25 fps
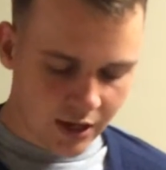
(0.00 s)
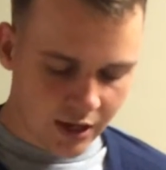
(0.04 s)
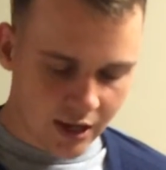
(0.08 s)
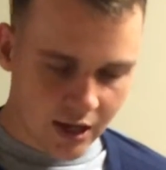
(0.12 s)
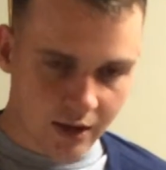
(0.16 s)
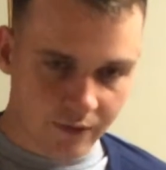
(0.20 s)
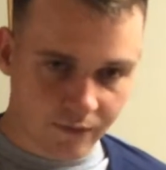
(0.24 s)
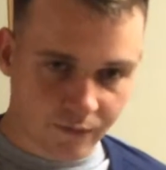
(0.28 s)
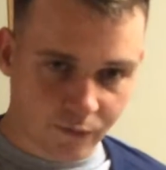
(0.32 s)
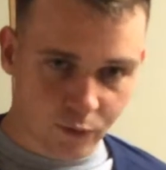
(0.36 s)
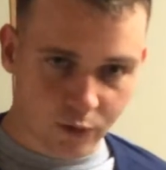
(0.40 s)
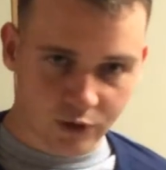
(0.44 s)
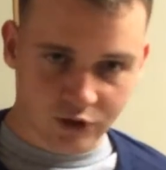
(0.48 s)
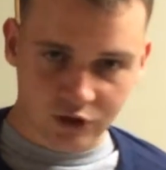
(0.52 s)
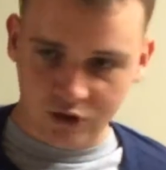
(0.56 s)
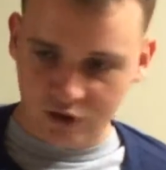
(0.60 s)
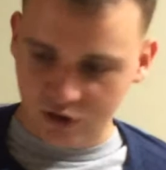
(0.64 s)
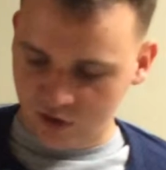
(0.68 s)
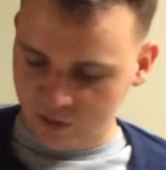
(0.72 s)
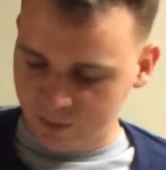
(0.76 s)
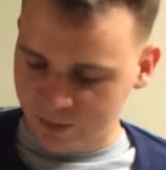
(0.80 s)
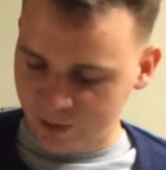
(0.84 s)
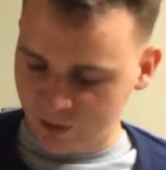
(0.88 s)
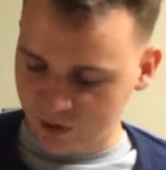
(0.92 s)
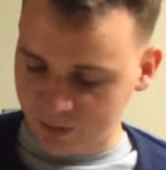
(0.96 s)
It forces
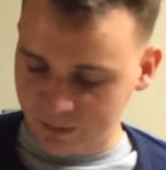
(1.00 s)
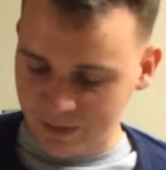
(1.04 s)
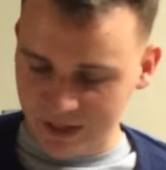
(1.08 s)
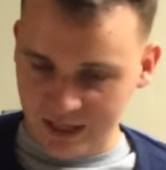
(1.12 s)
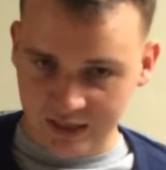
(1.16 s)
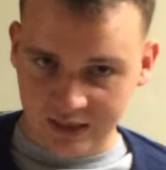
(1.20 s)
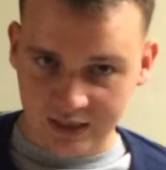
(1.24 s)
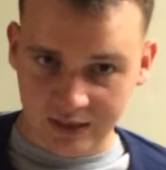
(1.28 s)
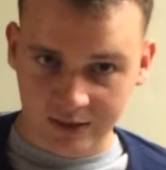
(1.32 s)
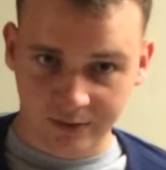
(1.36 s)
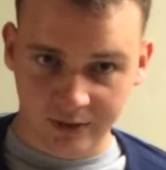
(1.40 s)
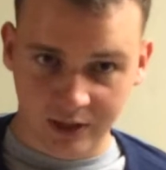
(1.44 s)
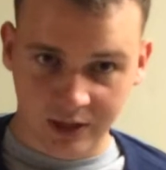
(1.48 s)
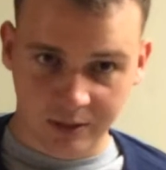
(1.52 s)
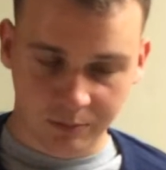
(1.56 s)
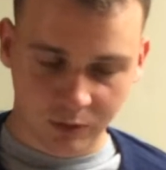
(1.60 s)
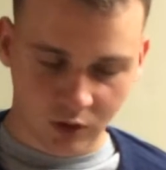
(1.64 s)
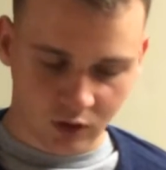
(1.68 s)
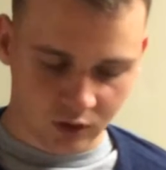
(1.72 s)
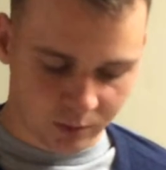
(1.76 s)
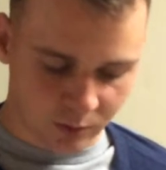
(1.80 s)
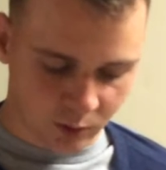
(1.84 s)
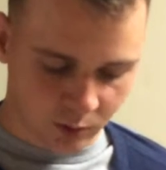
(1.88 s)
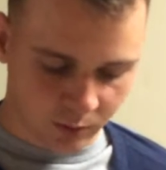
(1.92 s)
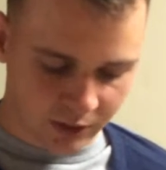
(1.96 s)
your perspective in
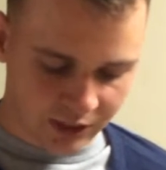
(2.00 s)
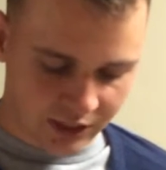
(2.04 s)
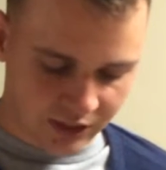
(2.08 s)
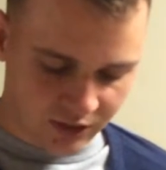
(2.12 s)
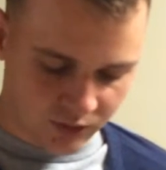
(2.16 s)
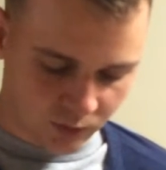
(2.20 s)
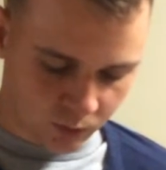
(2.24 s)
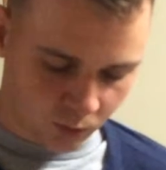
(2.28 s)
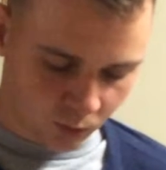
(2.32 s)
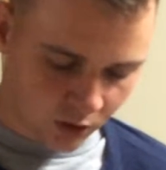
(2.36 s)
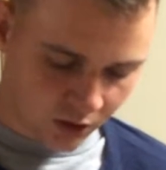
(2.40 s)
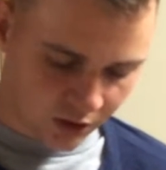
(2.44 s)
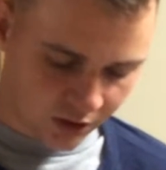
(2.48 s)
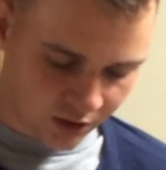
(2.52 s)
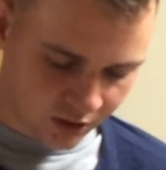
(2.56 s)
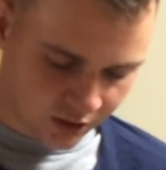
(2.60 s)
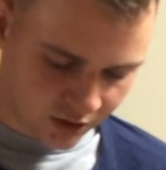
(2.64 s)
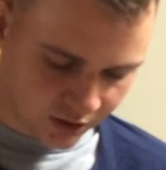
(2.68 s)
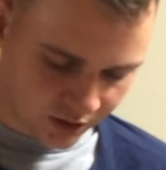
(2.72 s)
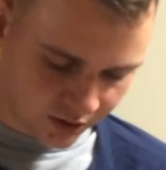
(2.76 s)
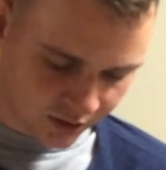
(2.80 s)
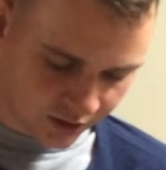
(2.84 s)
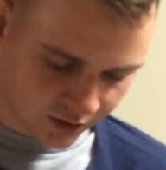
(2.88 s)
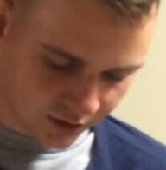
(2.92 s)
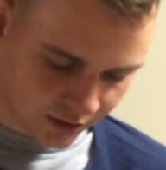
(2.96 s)
multiple ways. One,
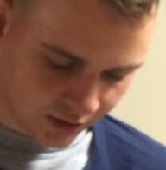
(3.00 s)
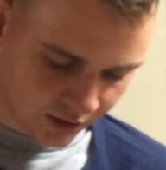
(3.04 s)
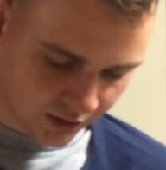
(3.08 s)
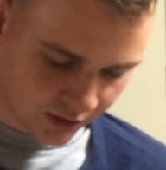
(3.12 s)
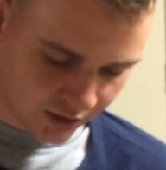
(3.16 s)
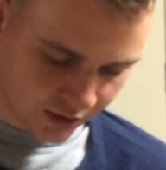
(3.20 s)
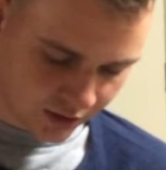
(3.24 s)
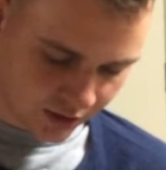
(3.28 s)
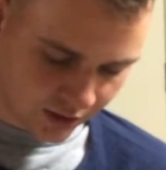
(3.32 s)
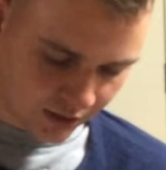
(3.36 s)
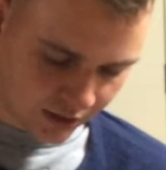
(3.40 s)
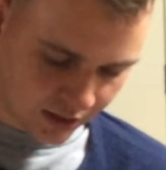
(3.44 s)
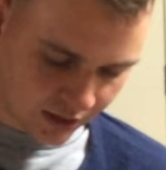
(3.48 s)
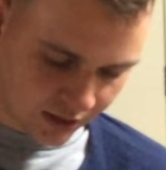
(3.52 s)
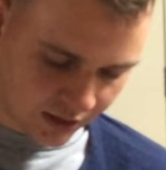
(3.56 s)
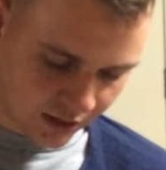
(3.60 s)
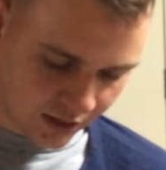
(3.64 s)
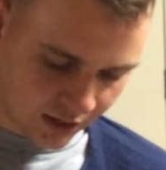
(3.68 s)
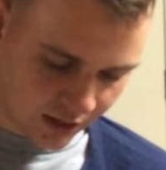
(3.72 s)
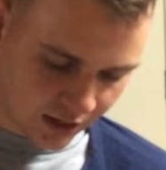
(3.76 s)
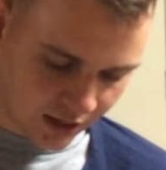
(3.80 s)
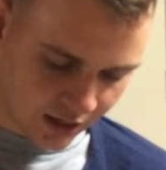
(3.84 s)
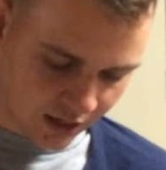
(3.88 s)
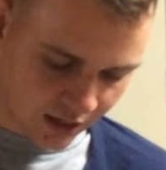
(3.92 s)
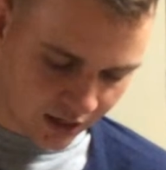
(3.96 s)
a
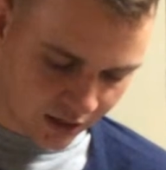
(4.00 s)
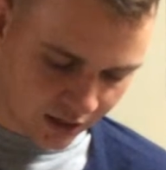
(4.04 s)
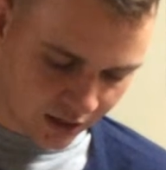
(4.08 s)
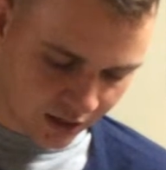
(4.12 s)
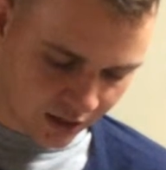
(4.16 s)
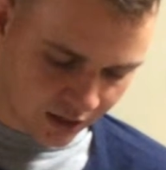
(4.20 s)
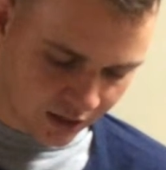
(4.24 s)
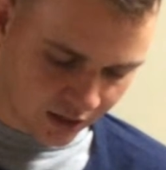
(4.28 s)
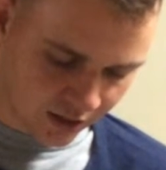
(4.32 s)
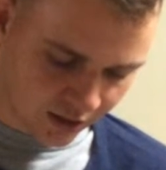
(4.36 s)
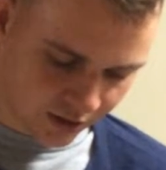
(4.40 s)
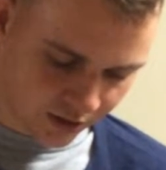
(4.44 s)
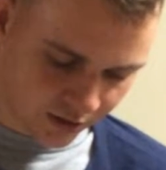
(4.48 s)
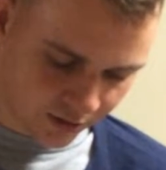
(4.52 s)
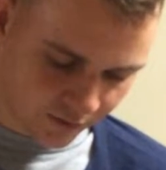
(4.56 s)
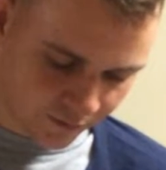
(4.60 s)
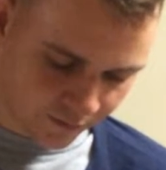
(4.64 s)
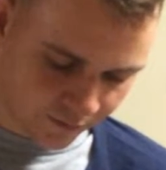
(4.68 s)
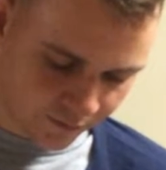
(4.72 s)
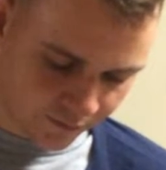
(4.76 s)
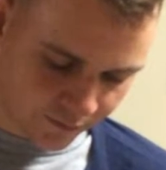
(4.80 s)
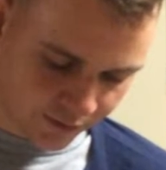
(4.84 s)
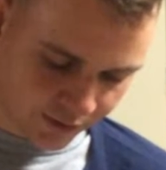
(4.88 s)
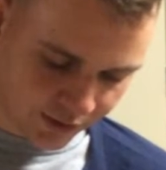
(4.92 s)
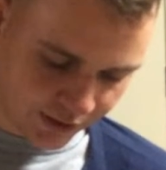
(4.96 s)

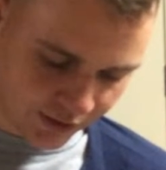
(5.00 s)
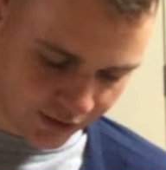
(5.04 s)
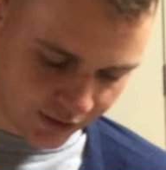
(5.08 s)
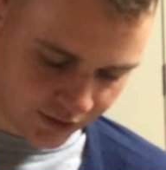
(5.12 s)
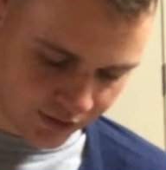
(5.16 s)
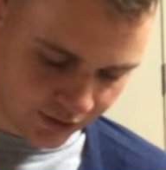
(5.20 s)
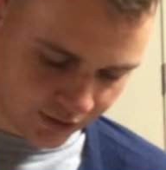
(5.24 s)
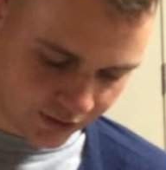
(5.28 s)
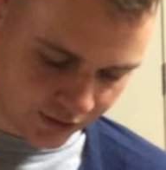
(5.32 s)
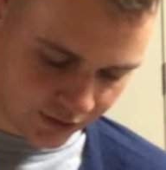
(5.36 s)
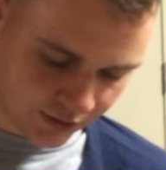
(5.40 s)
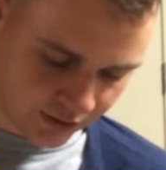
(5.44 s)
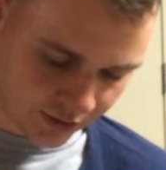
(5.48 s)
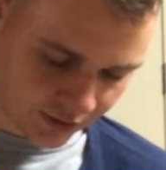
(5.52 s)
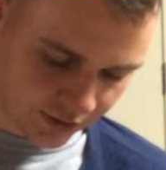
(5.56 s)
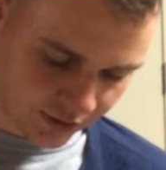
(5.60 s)
non-fixed